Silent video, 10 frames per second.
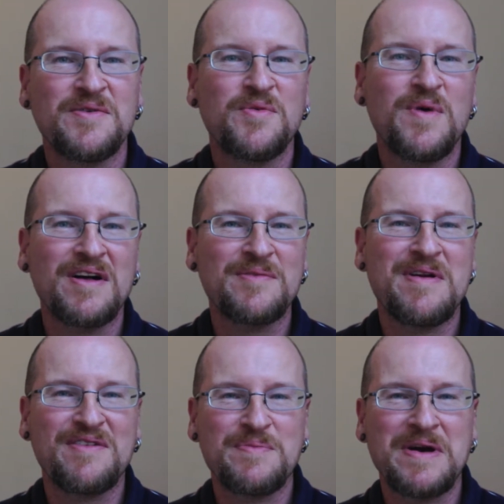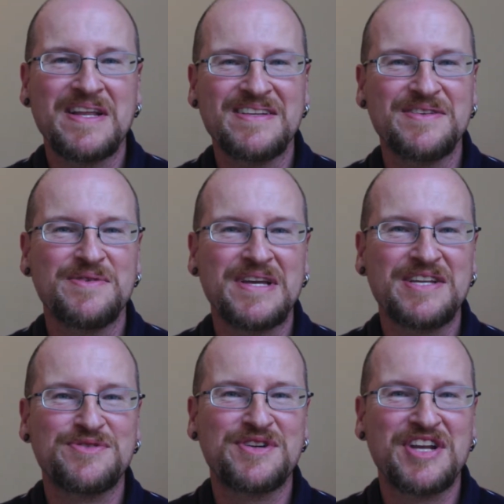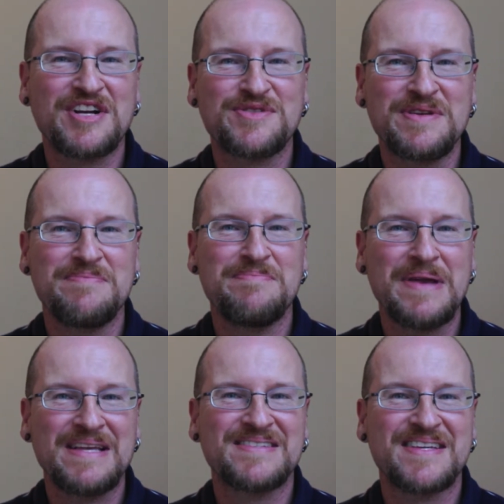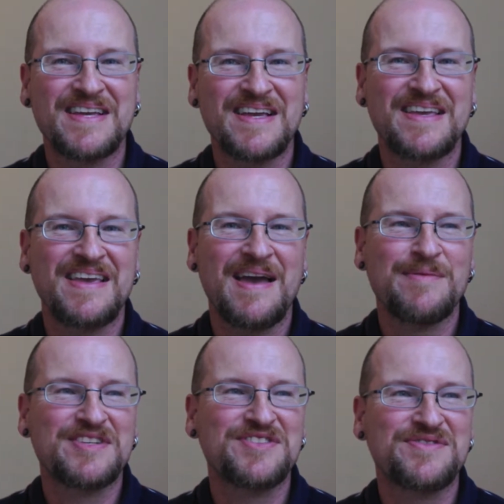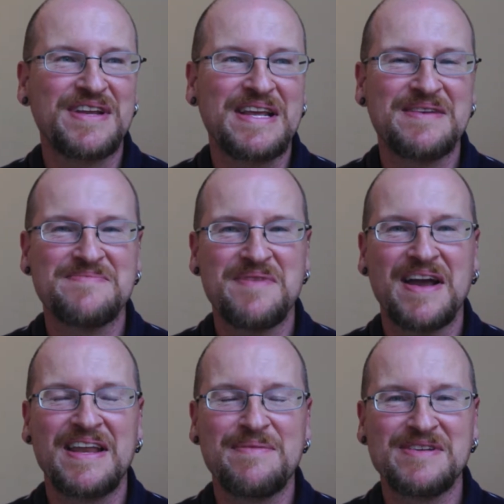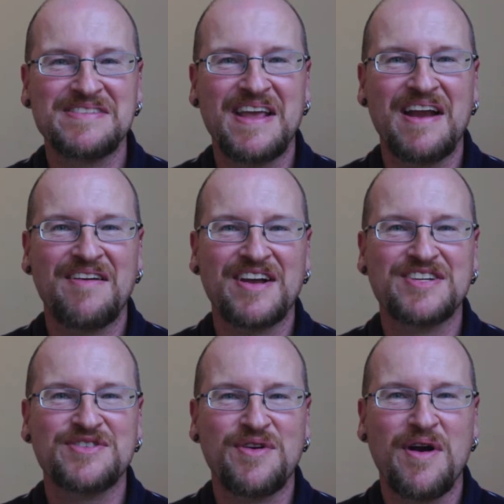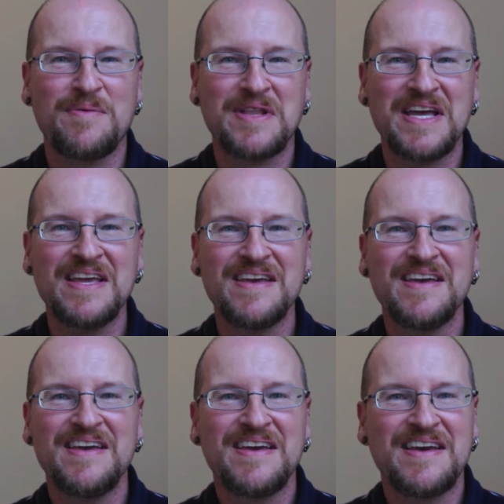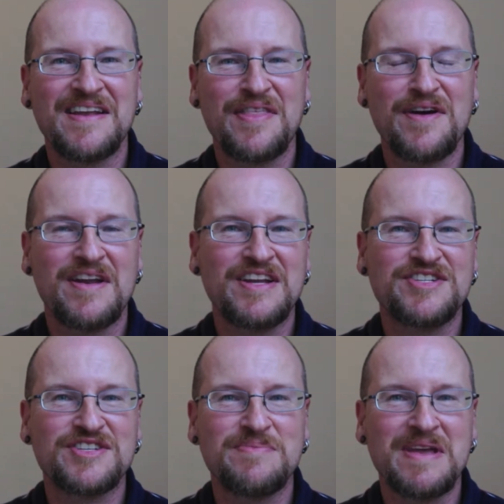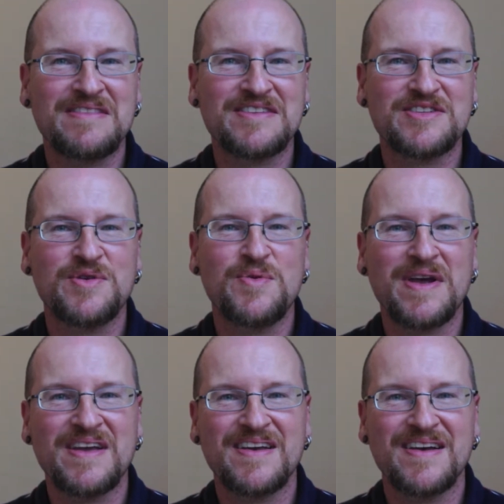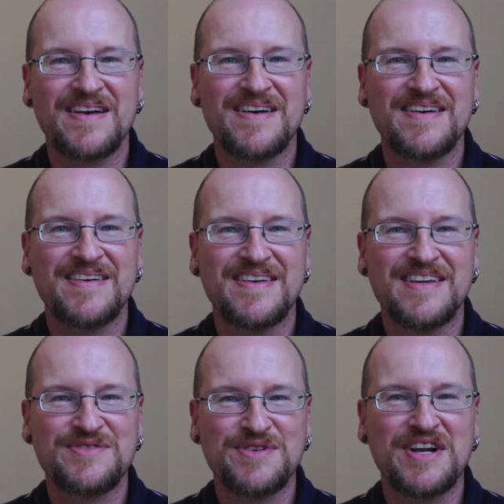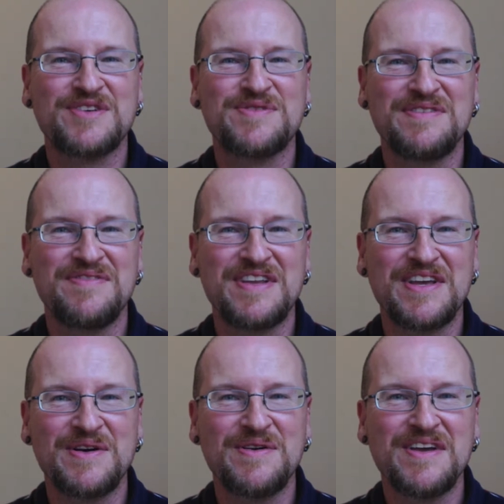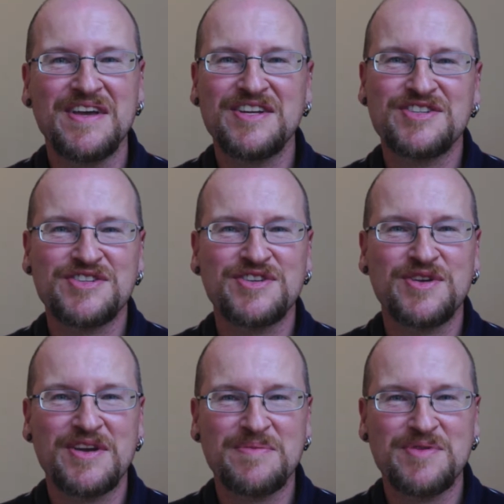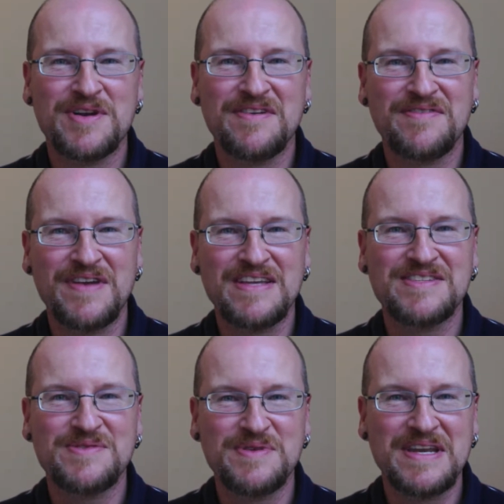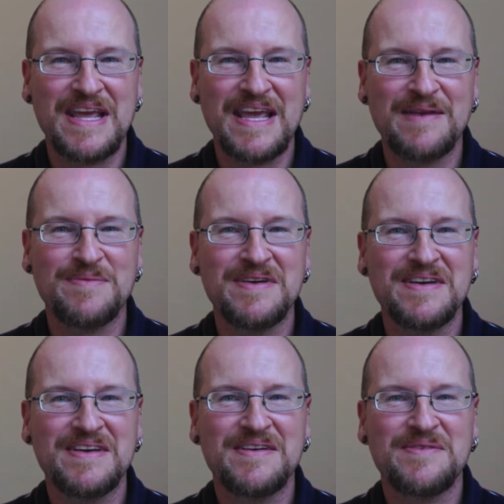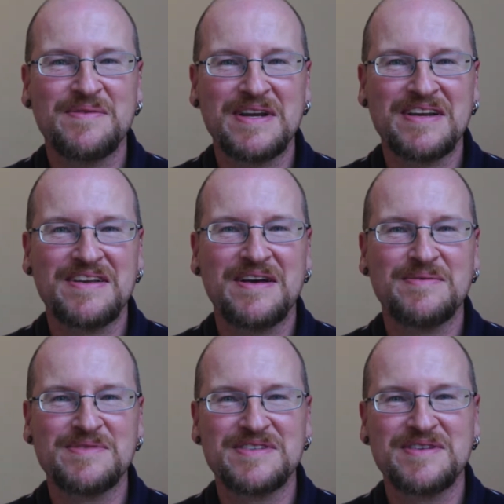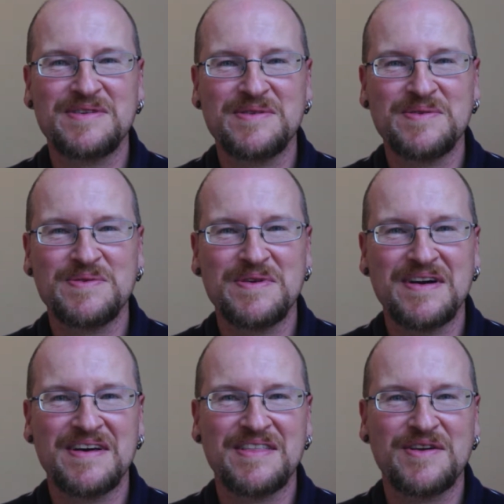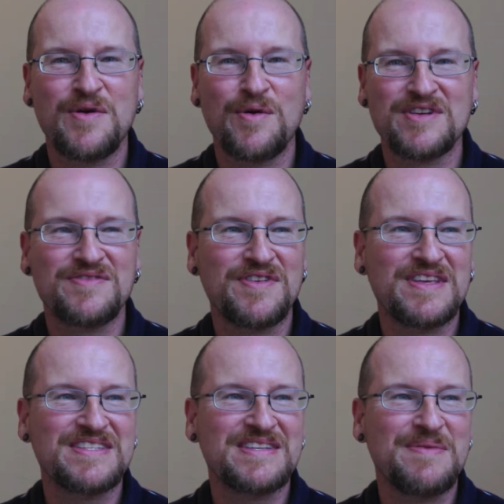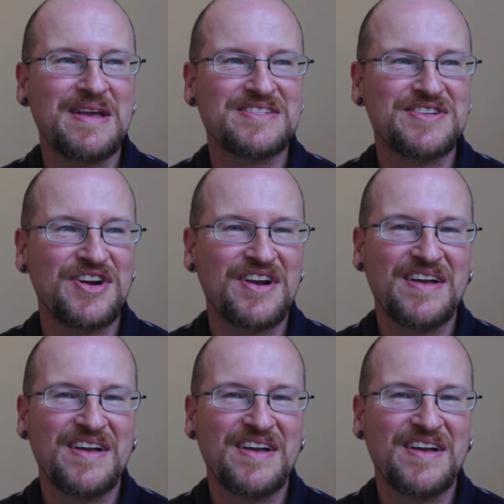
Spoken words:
Welcome everybody to Introductory Basic Chemistry. My name is Eric Tremblay, and I thought I'd just make this quick introductory video just so you can put a face to a name when it comes to the course for this semester.